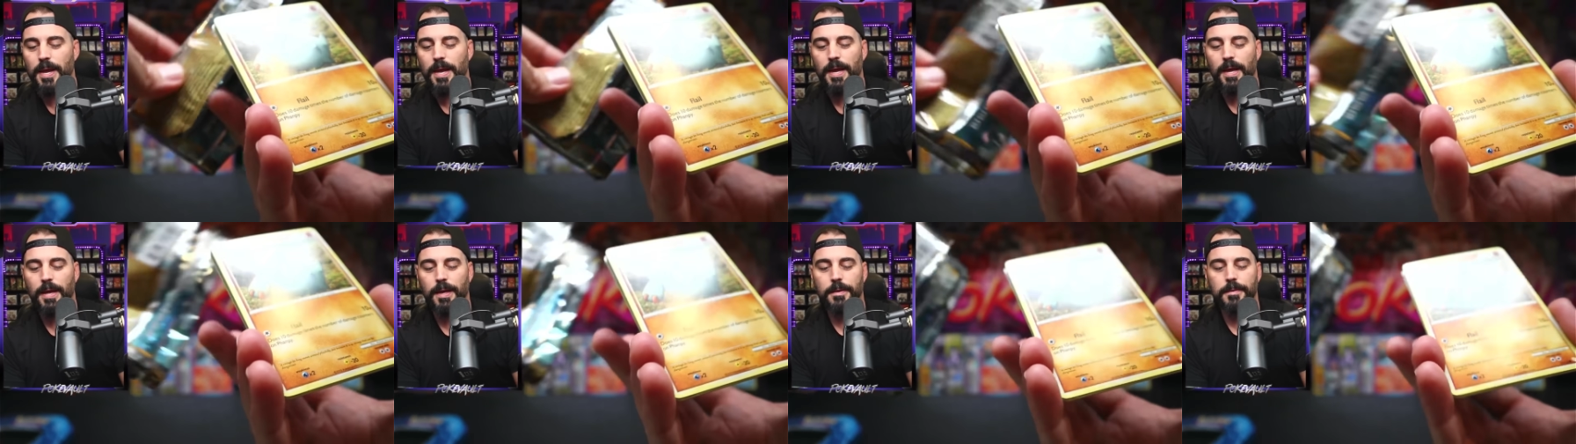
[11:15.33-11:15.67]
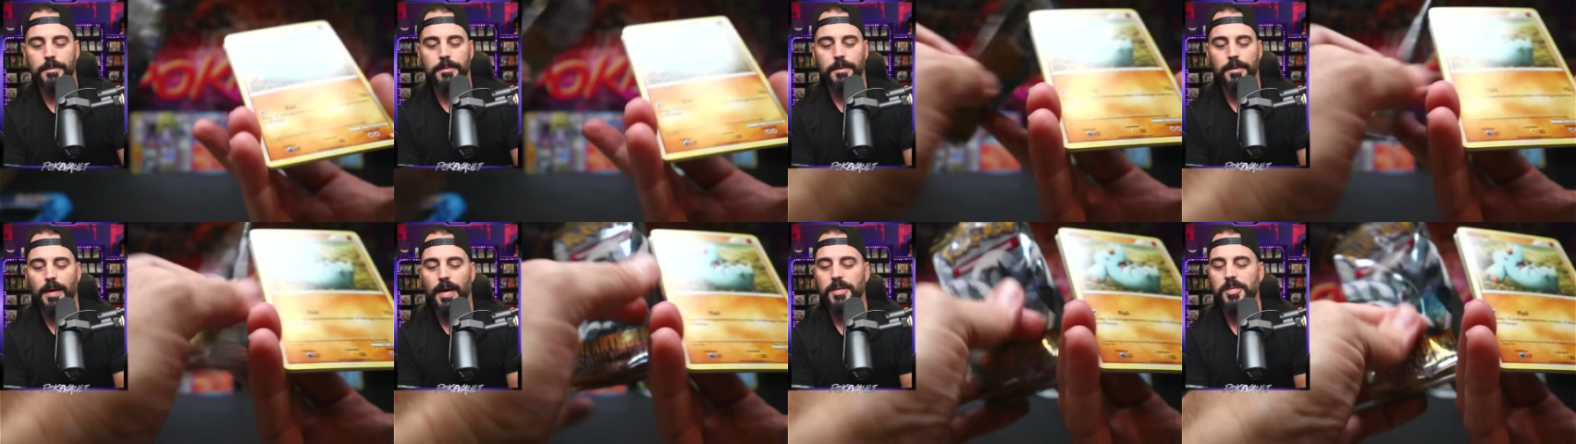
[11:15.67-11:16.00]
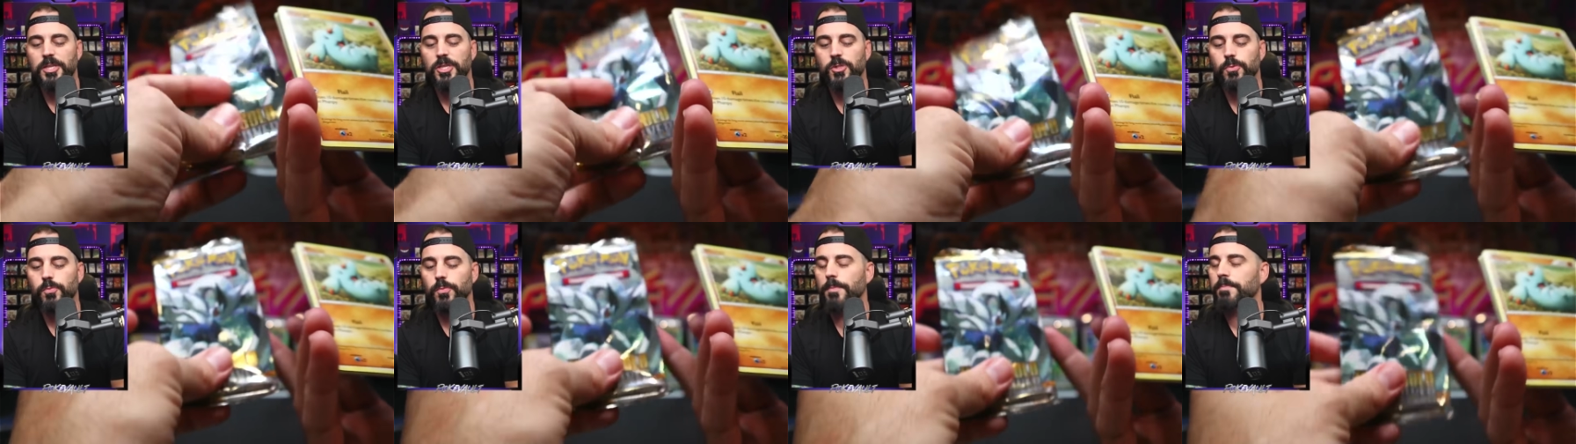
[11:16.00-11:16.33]
And I
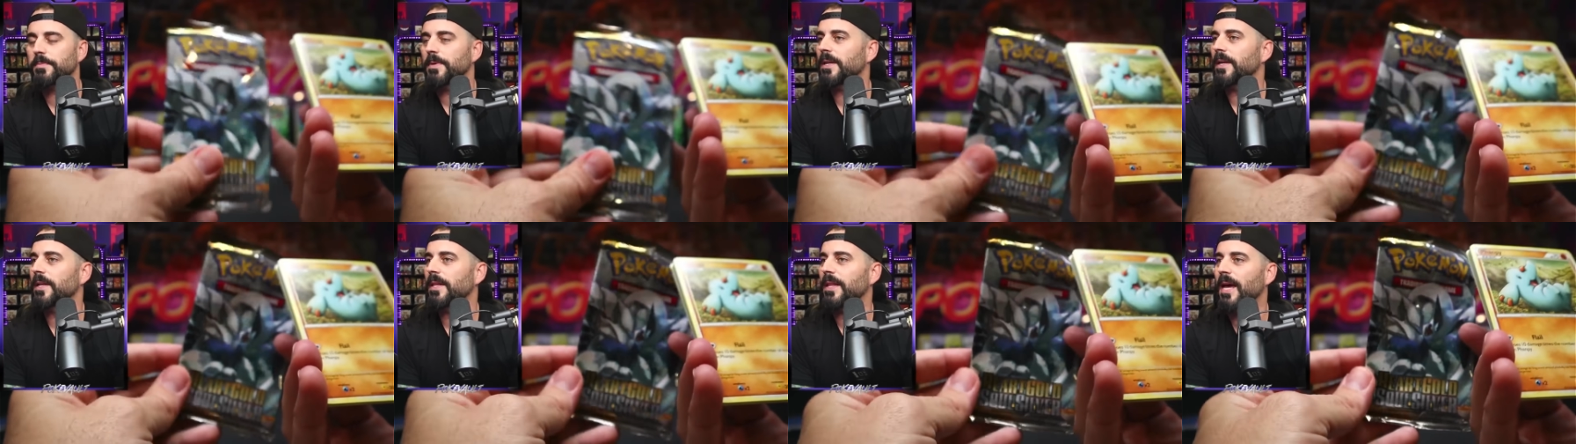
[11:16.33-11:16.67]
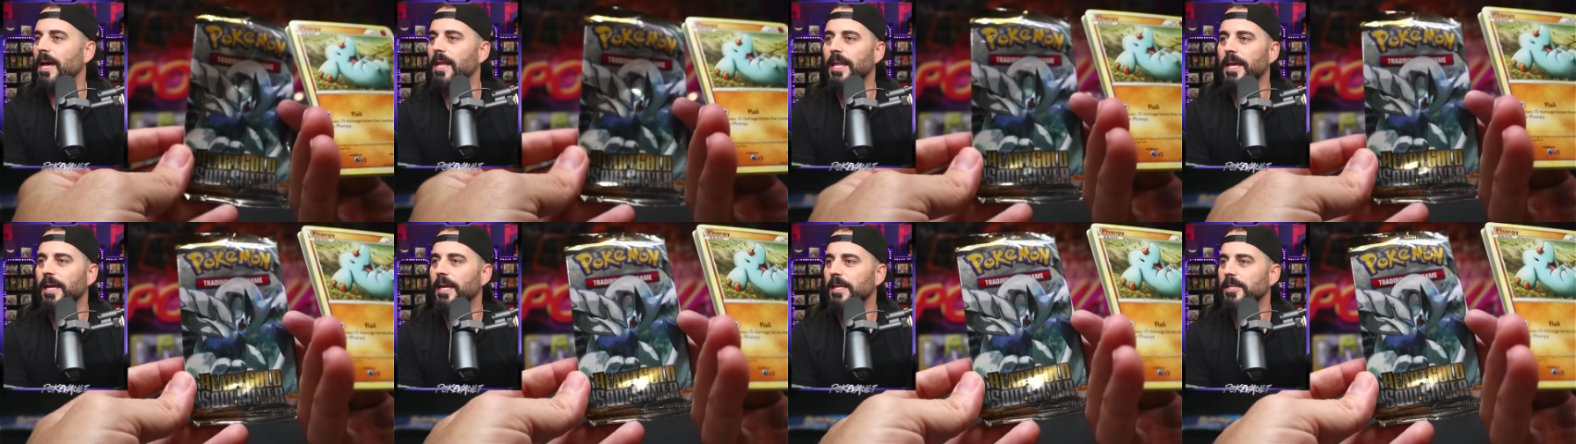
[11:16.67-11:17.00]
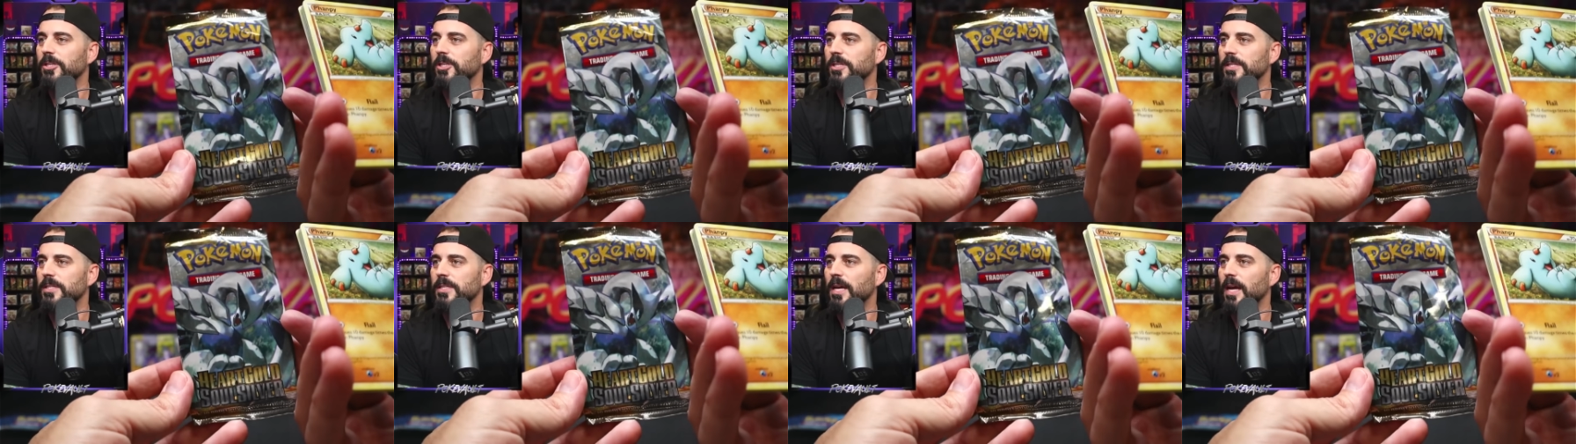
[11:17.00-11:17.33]
just ripped into that like
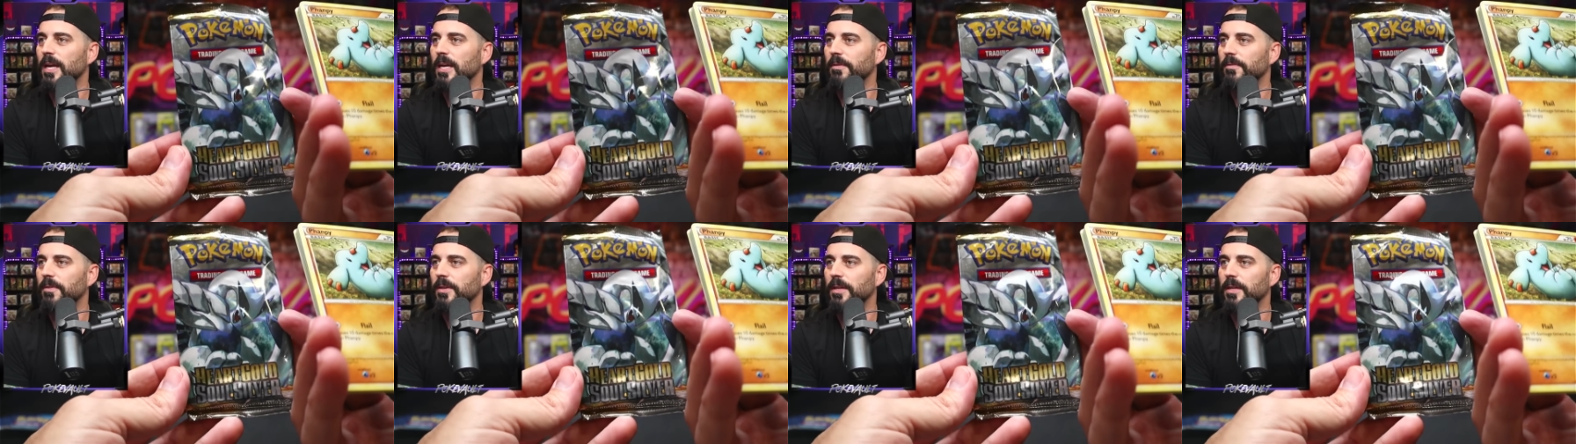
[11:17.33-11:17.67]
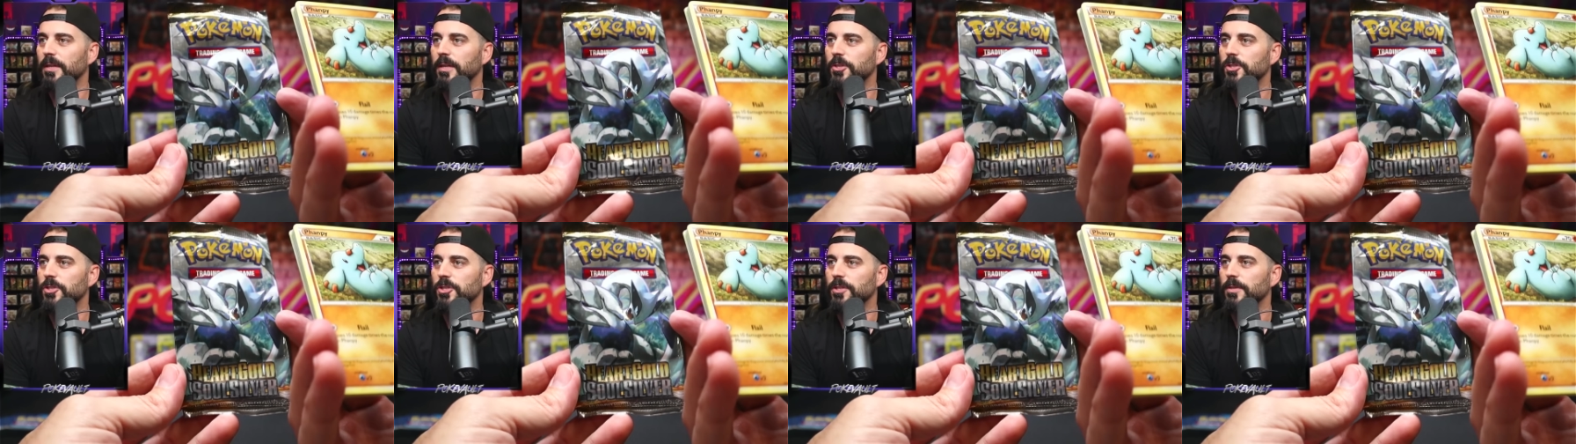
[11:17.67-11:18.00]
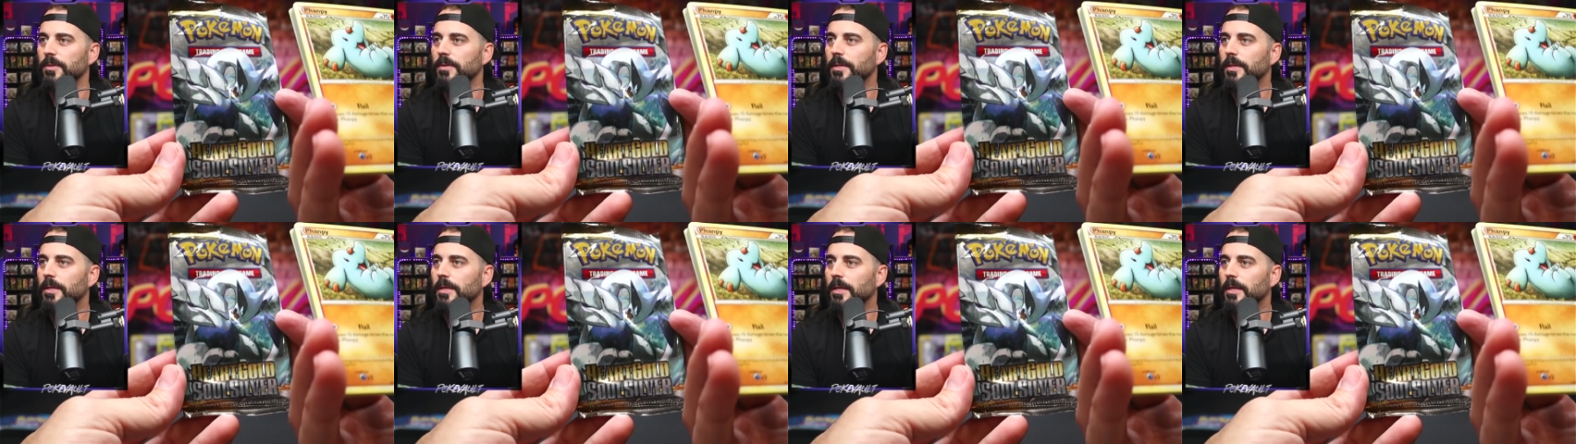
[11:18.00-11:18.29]
it's just not even an issue.